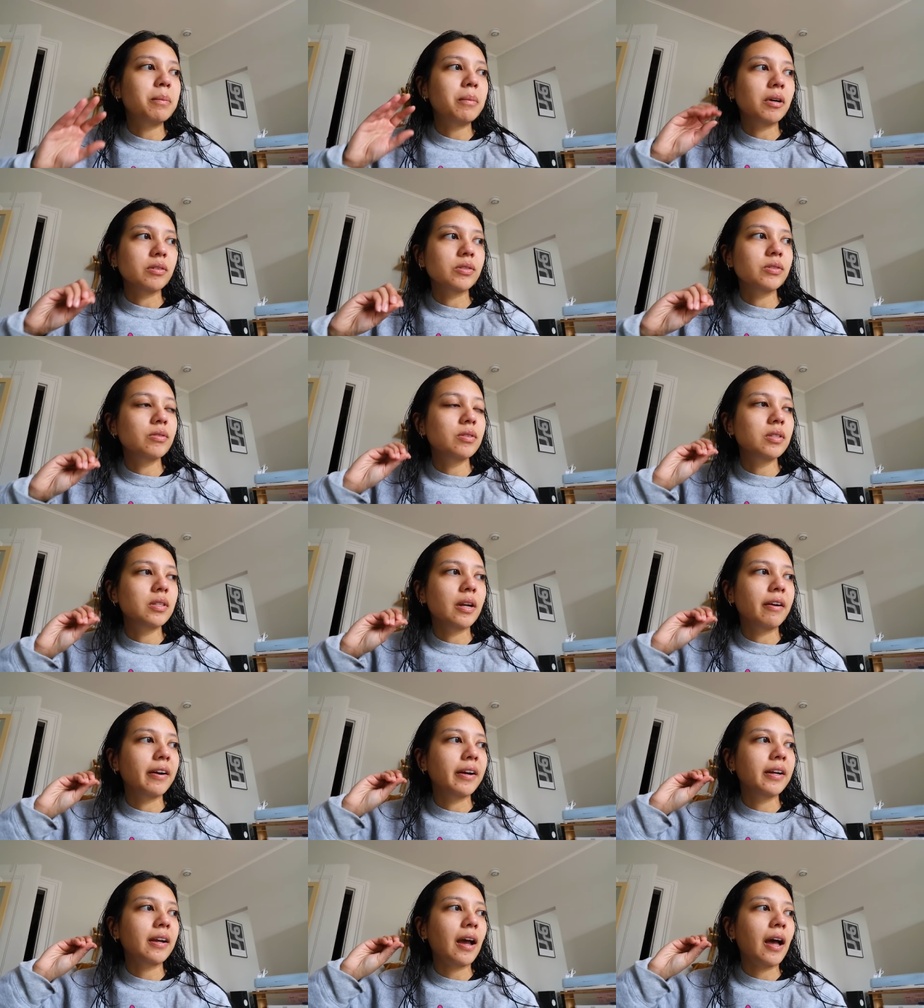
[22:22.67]
I'm also
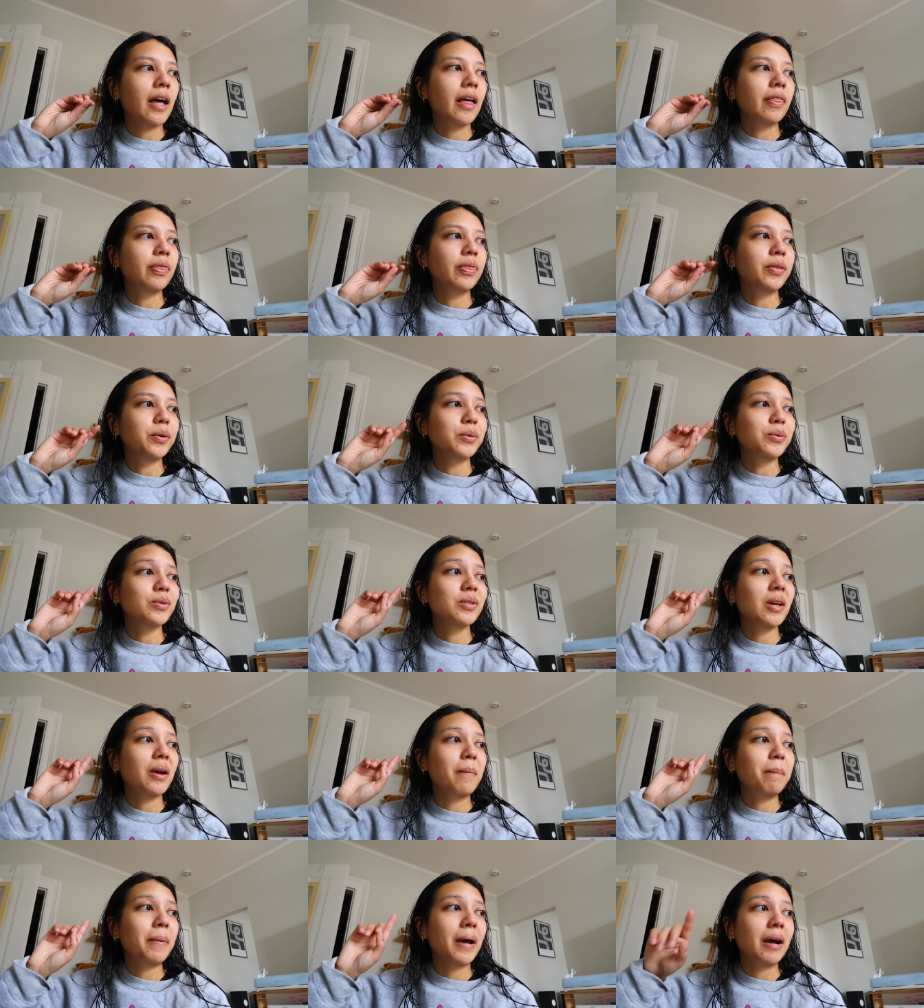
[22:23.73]
staring at those
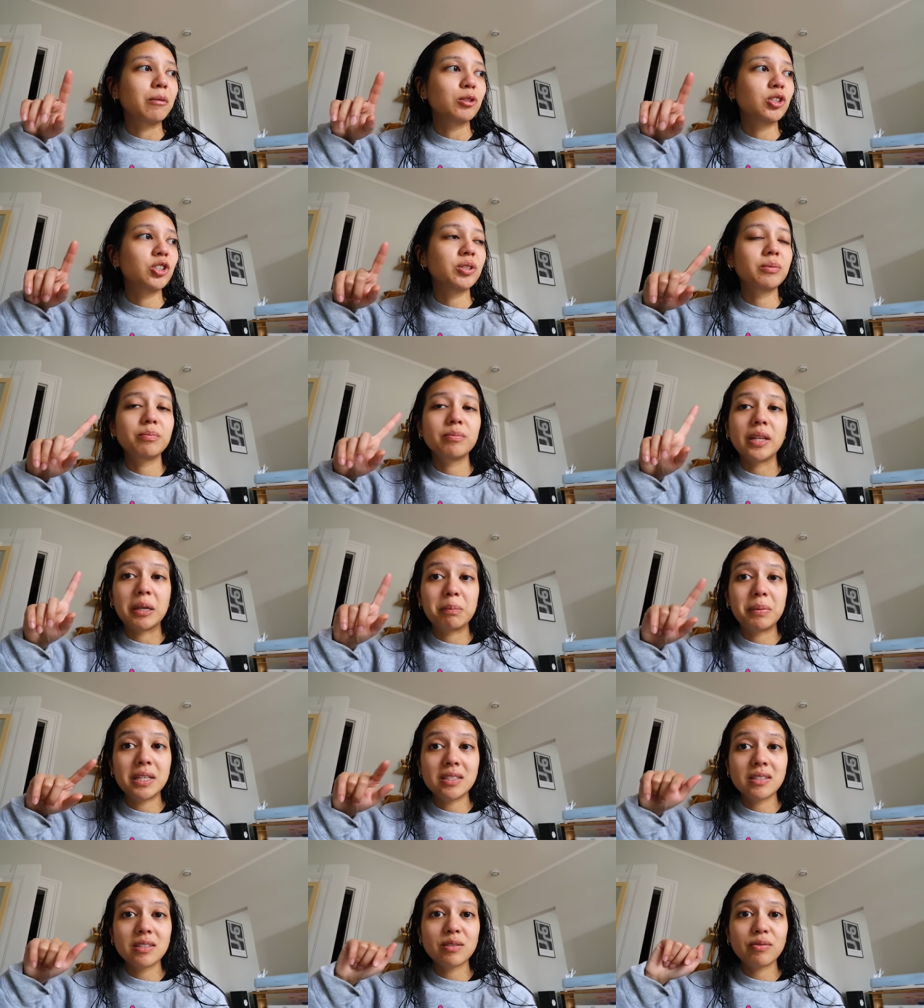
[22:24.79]
pouch like
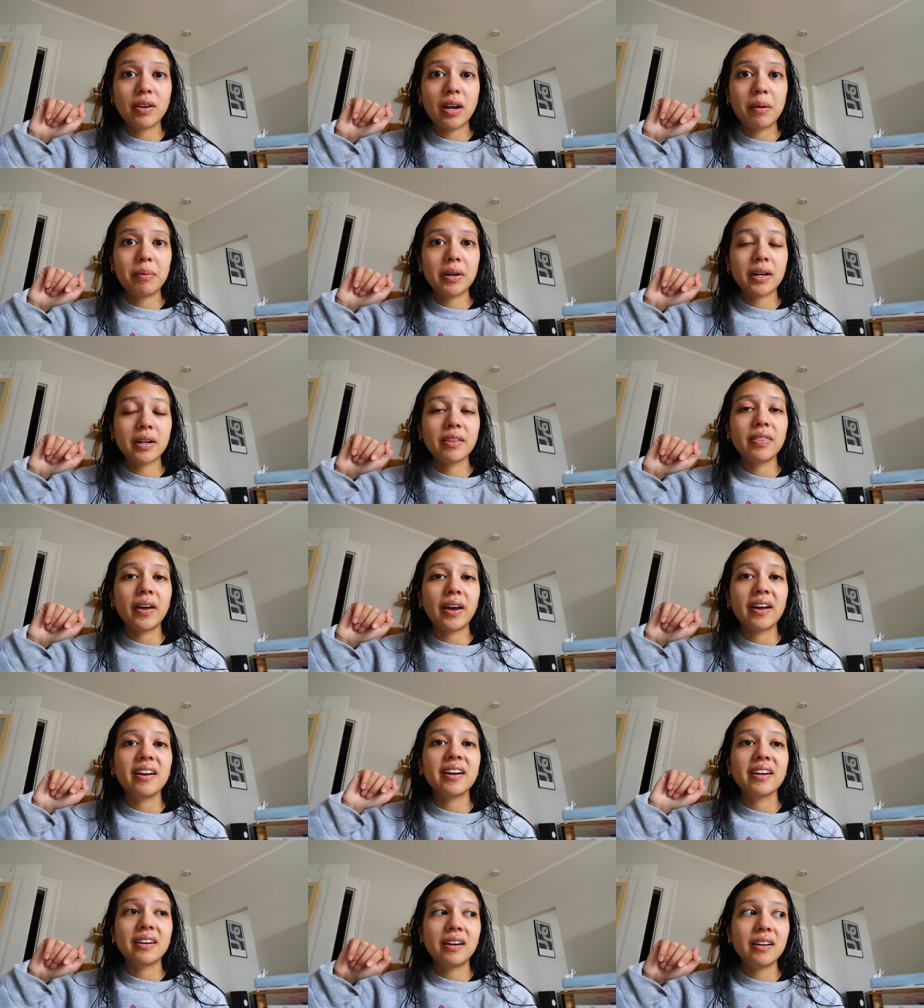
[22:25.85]
pieces of fabric
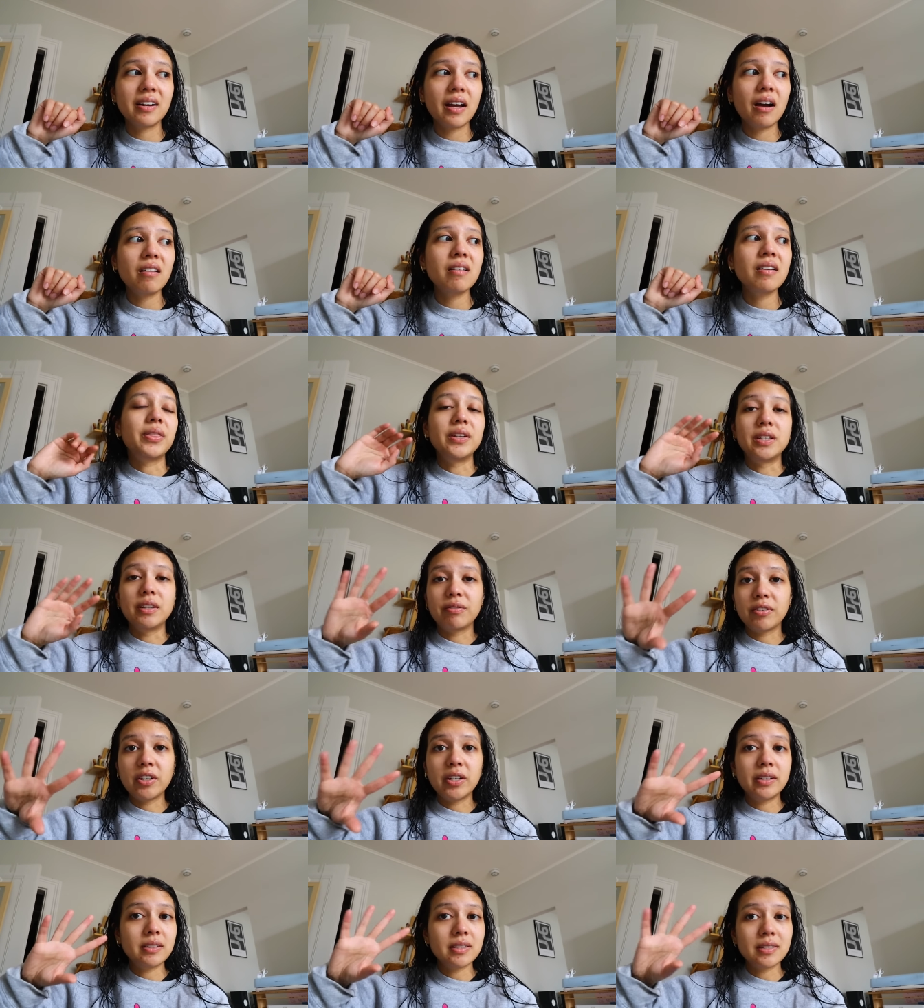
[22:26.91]
that I cut out, the
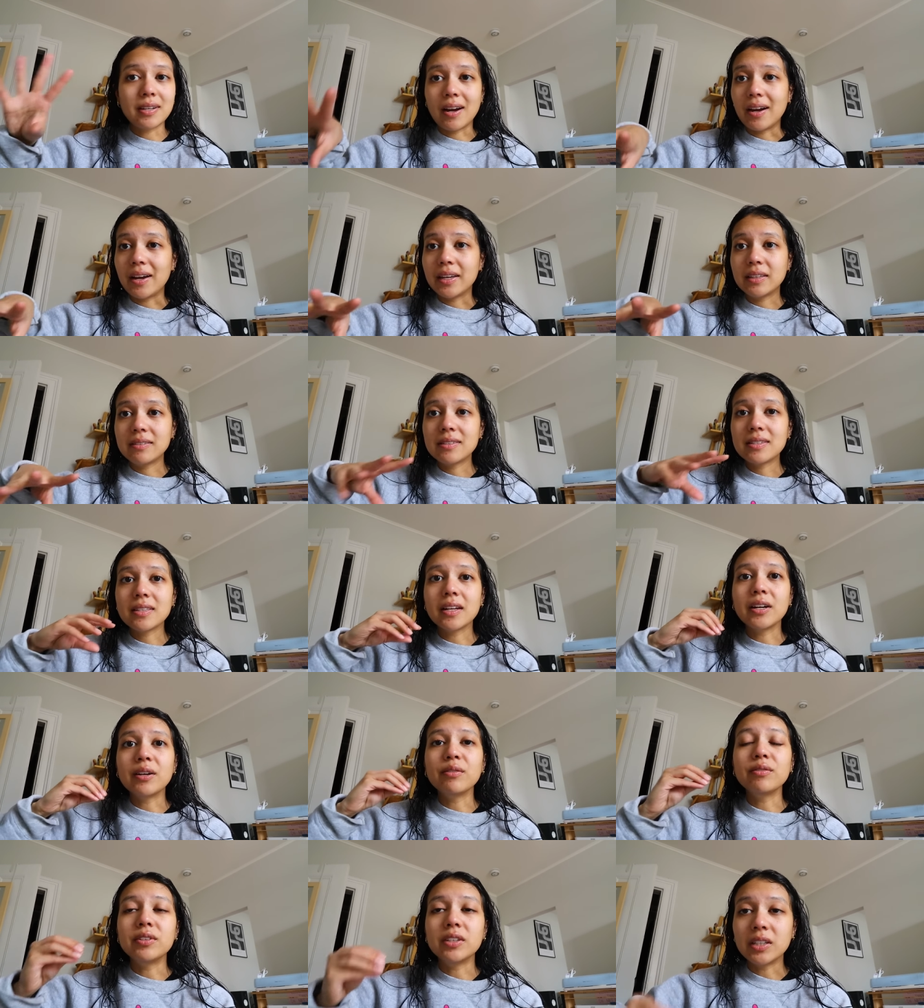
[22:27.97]
different designs that
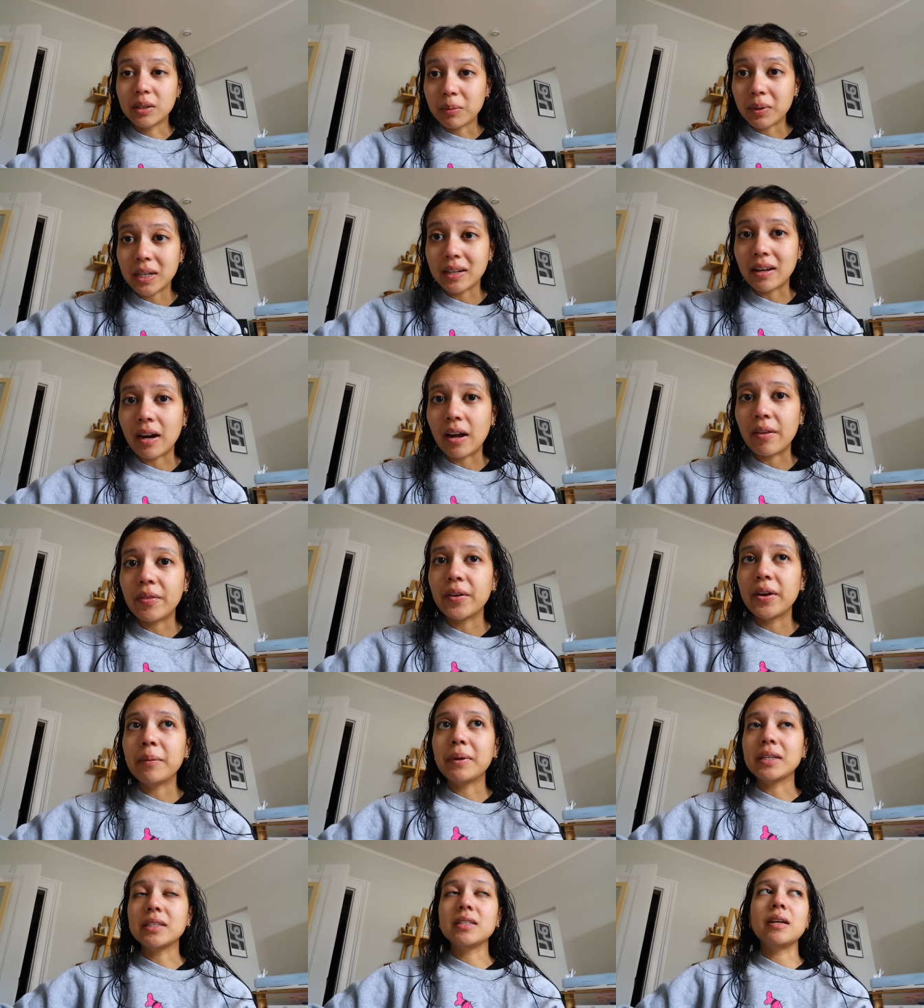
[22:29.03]
I really want to get out there
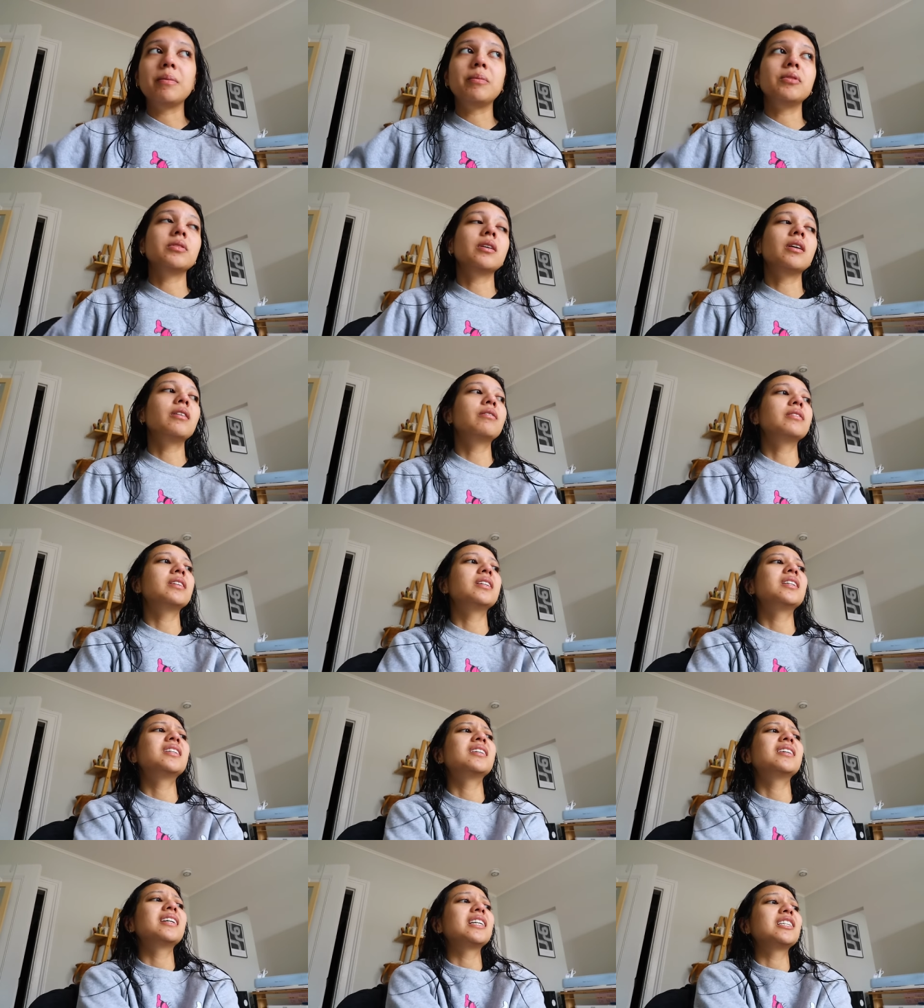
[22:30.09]
and make samples of,
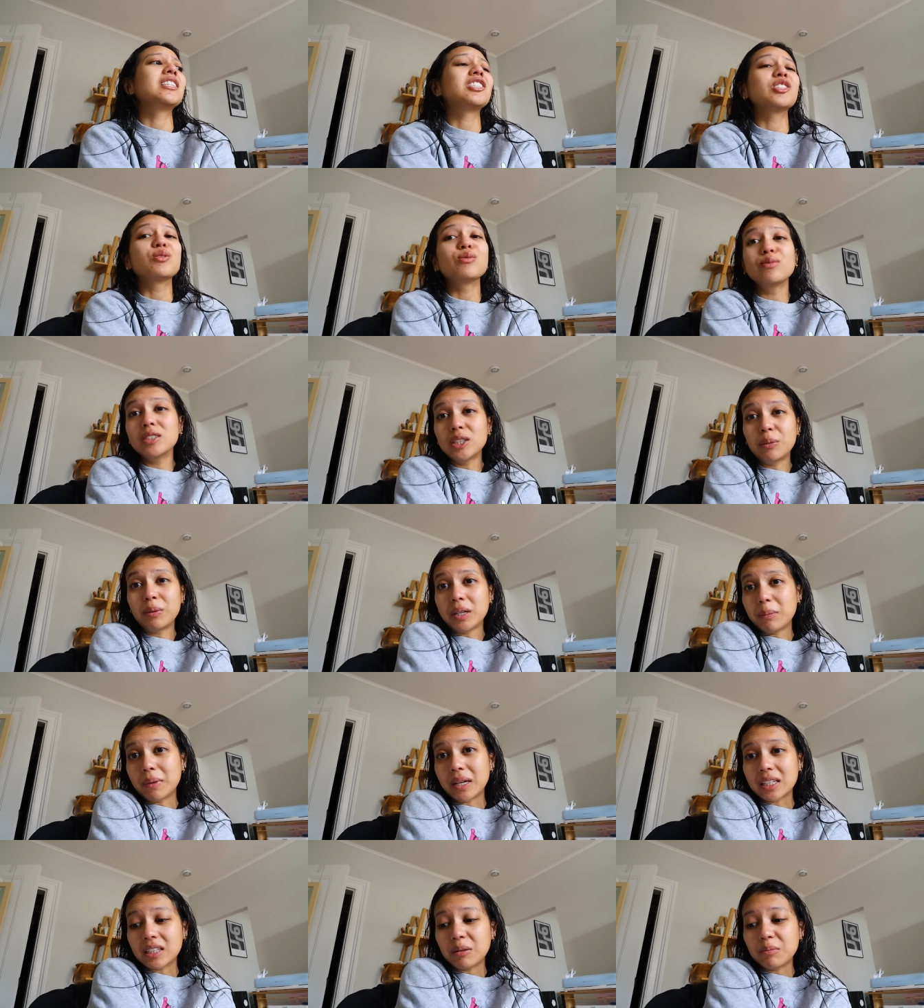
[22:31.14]
and I just really want to
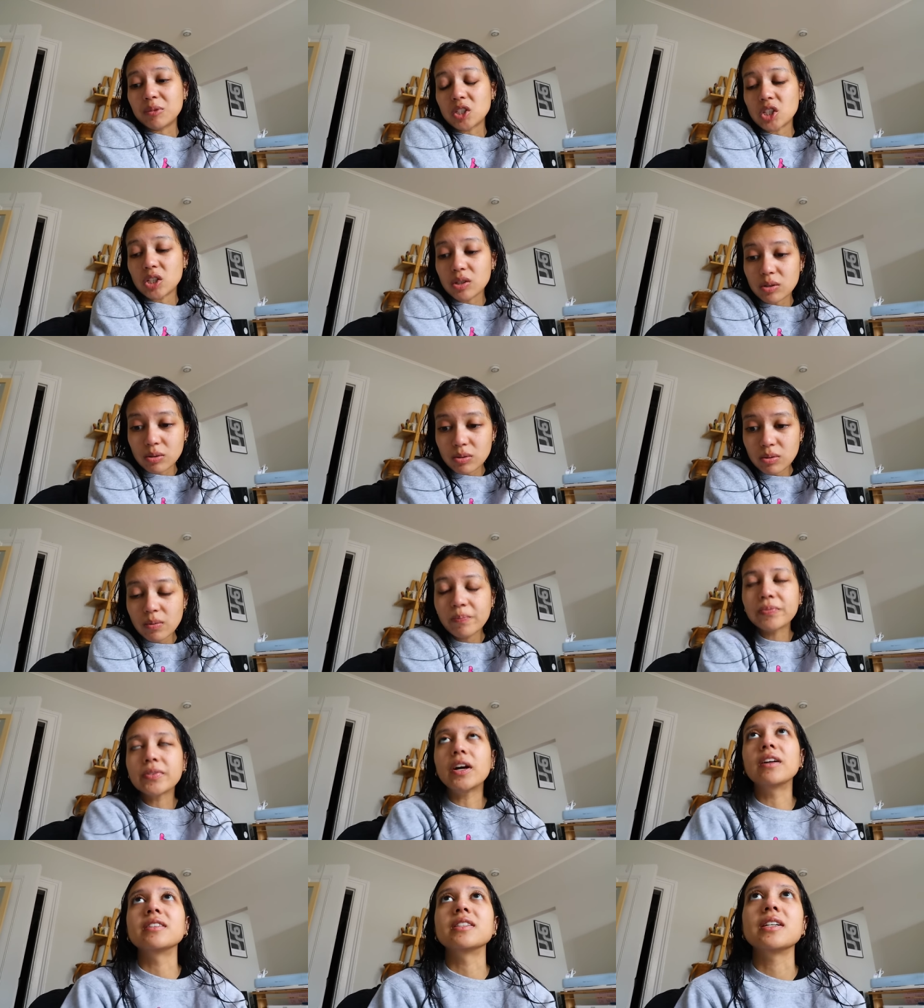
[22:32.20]
make them too.
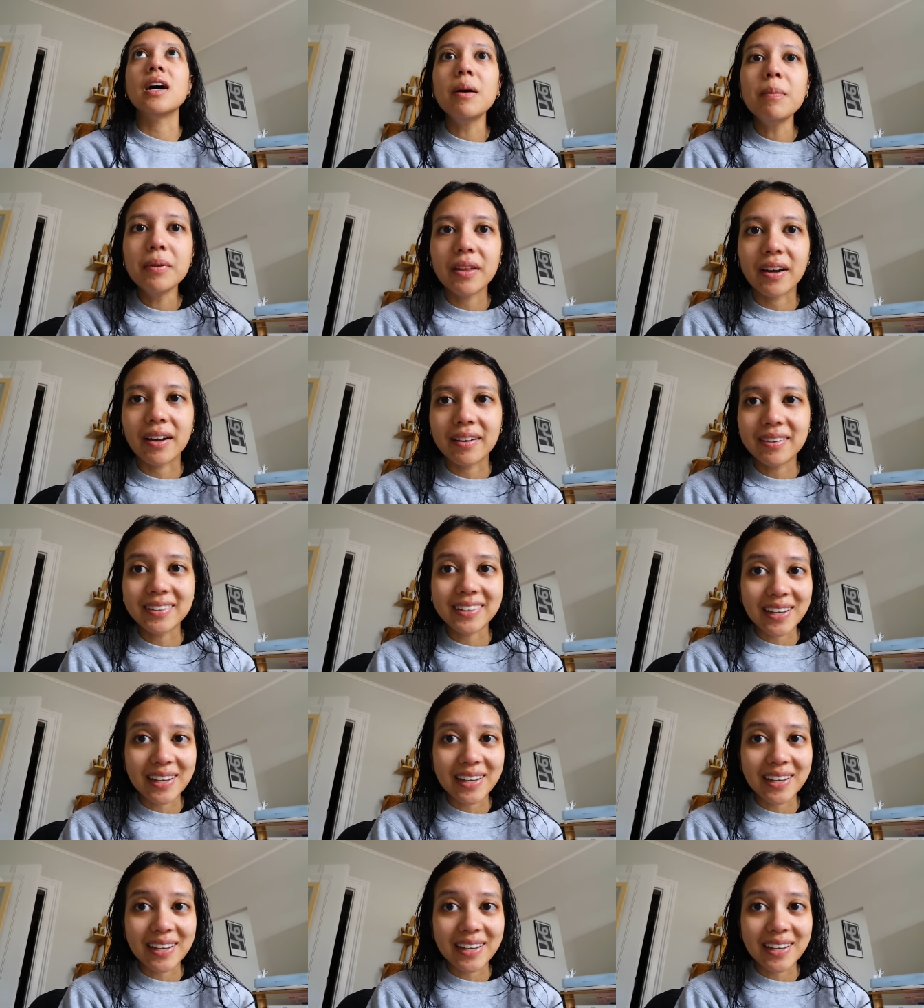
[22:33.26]
On top of that,